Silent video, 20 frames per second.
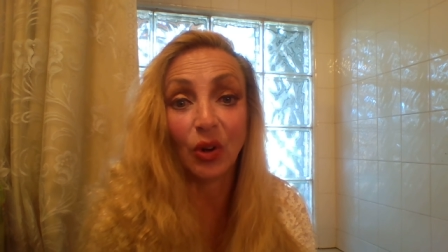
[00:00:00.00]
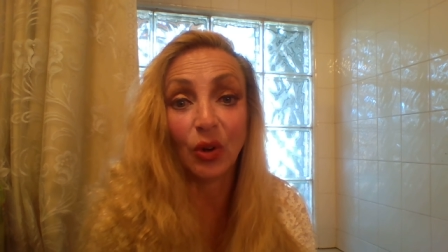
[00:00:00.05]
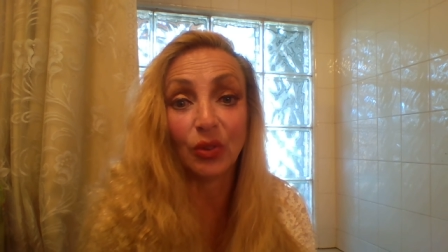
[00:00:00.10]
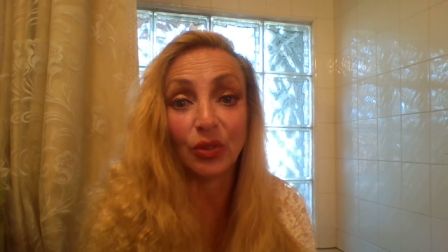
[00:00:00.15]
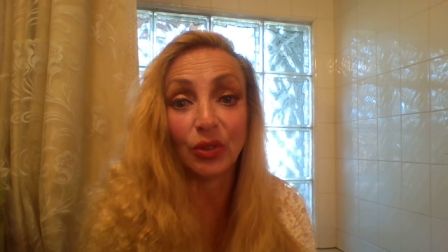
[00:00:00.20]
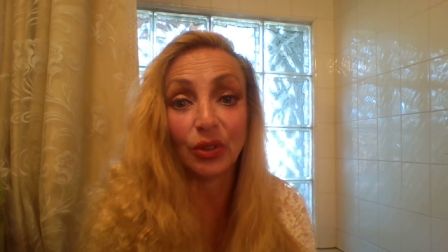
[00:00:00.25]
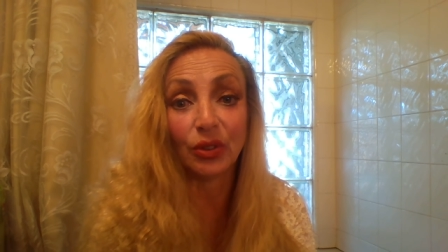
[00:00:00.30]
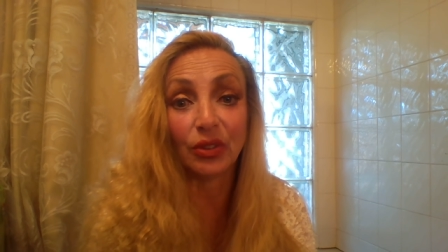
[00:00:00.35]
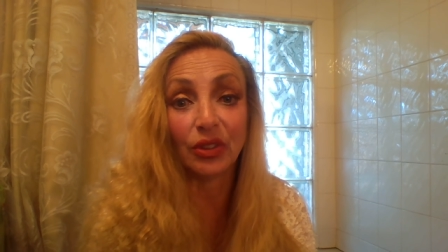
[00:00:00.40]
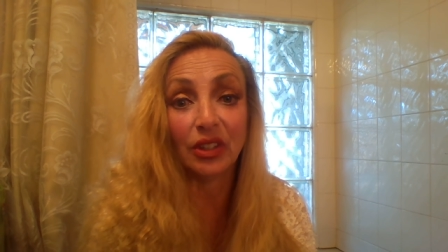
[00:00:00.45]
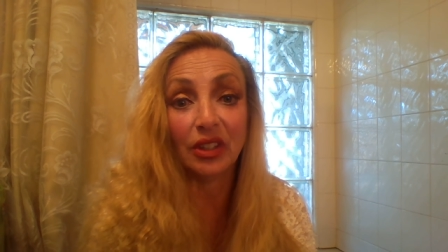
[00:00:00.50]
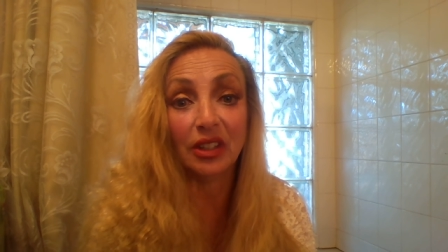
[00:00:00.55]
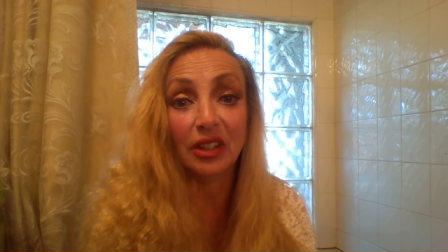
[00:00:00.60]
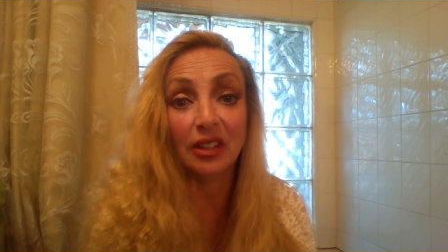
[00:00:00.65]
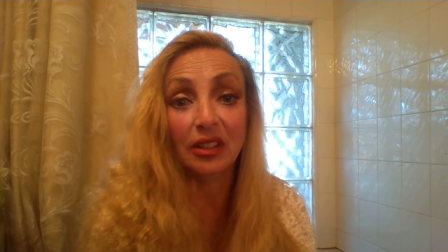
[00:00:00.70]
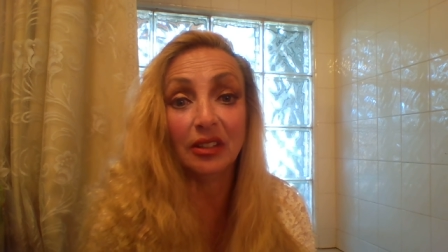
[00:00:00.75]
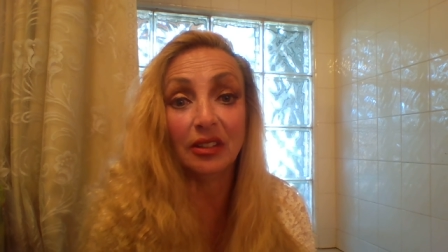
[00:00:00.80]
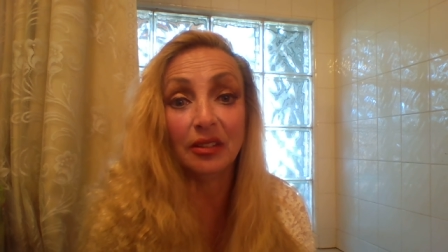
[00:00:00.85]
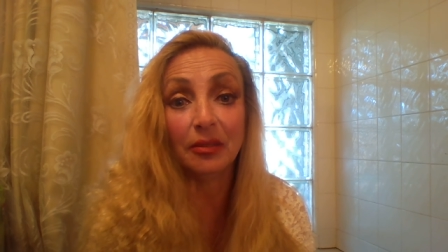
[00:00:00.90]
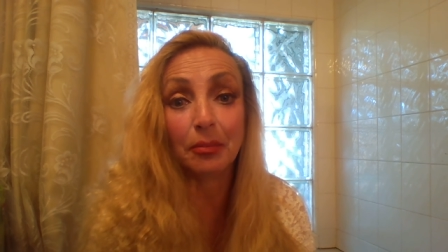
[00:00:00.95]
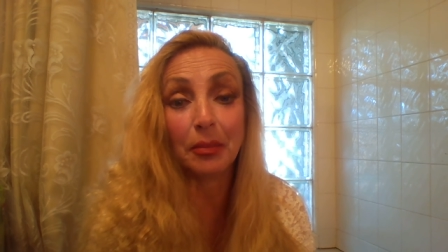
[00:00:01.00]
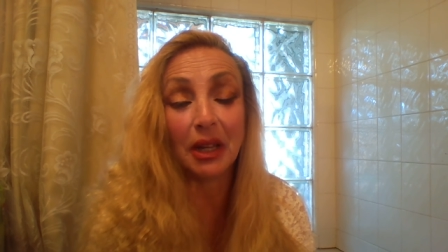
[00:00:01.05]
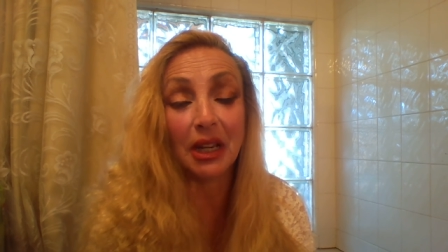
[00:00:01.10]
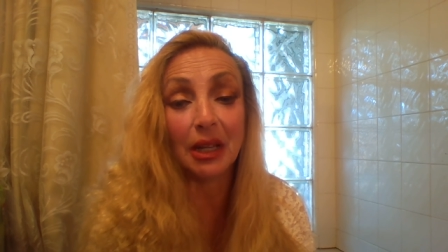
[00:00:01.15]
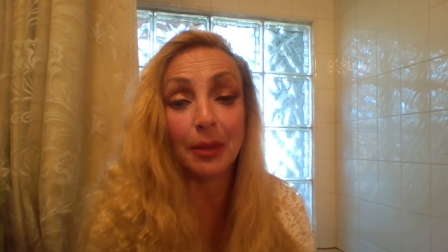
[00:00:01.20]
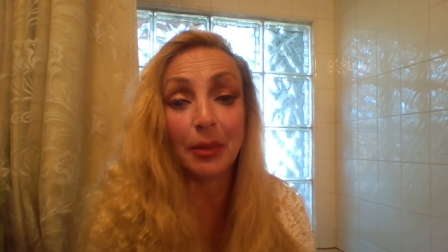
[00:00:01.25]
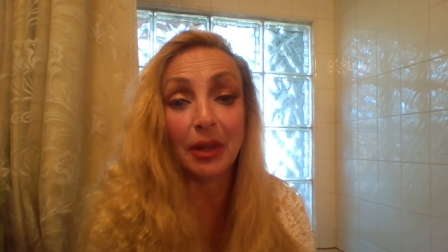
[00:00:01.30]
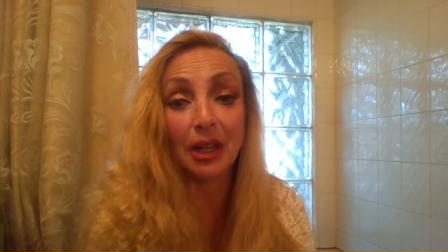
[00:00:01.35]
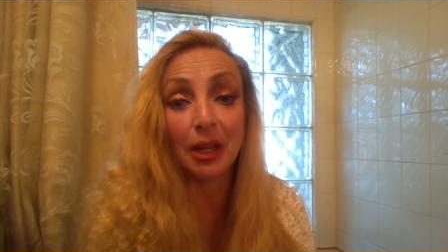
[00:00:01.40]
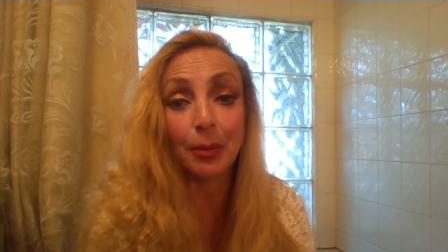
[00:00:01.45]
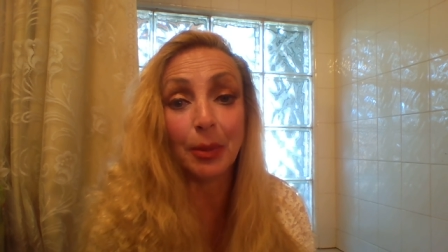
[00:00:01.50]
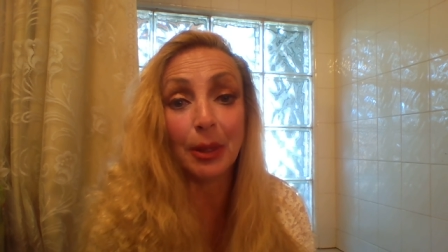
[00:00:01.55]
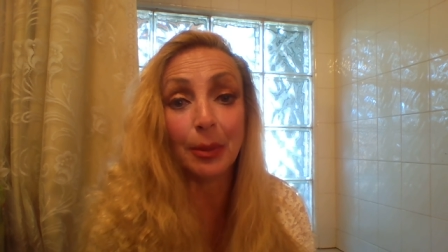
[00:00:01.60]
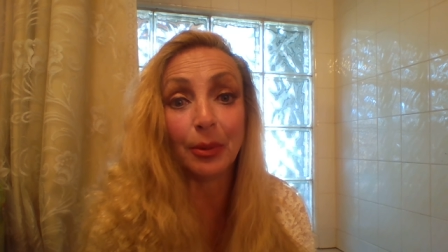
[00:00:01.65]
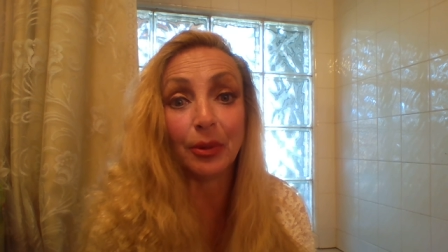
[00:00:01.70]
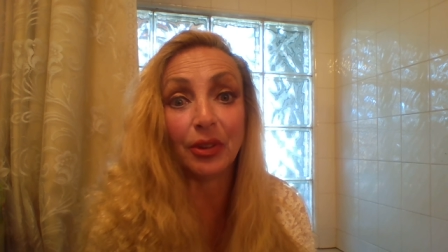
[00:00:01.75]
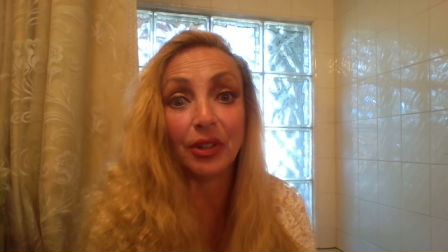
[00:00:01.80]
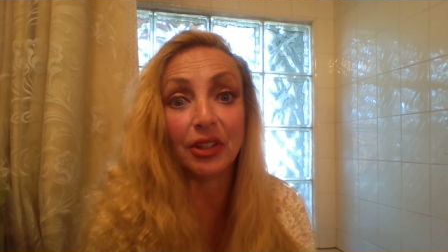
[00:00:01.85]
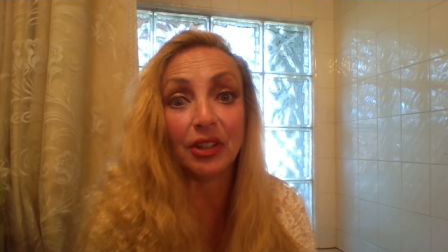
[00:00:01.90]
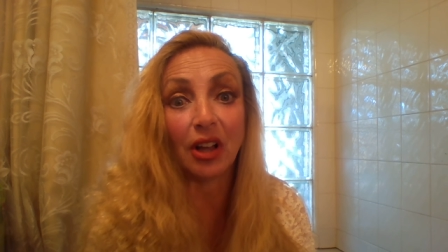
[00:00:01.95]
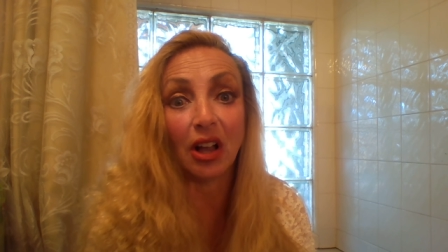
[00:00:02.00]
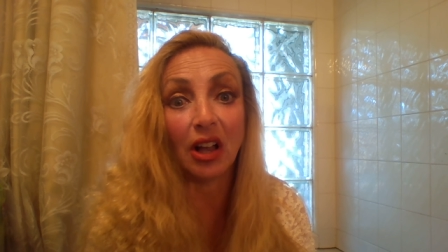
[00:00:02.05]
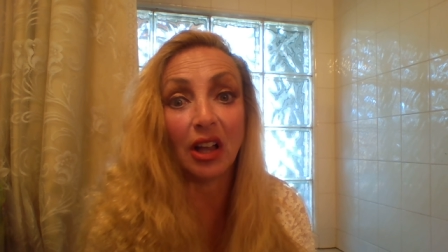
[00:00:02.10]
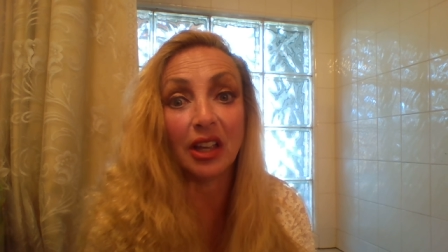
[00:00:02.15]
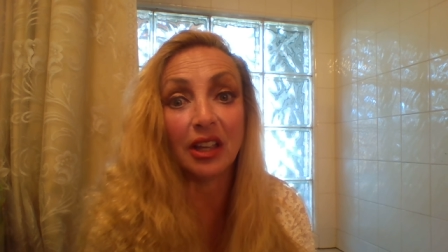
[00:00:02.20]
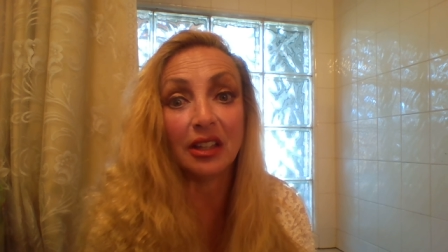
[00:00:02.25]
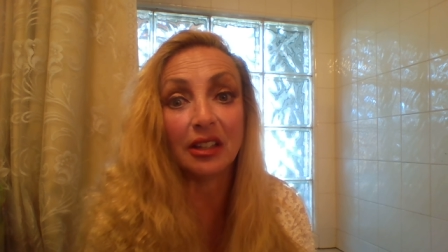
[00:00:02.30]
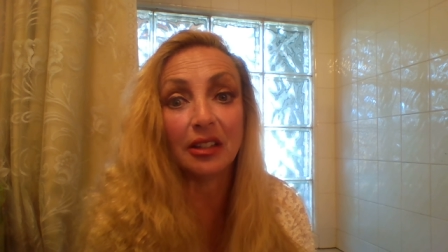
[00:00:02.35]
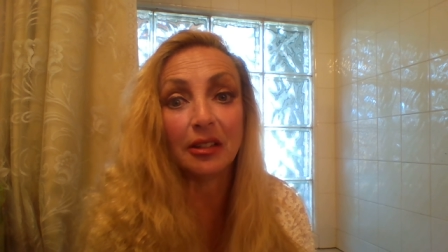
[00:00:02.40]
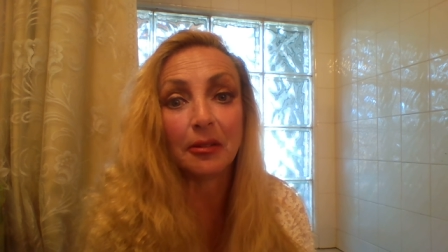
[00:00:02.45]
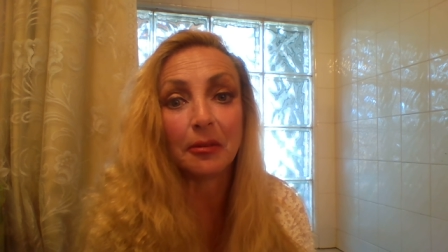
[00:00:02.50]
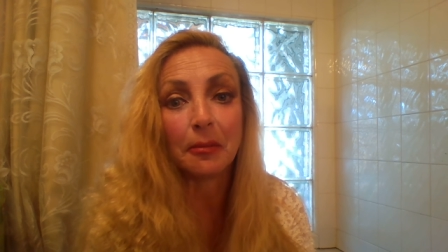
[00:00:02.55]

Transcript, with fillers: over the many, many people that died.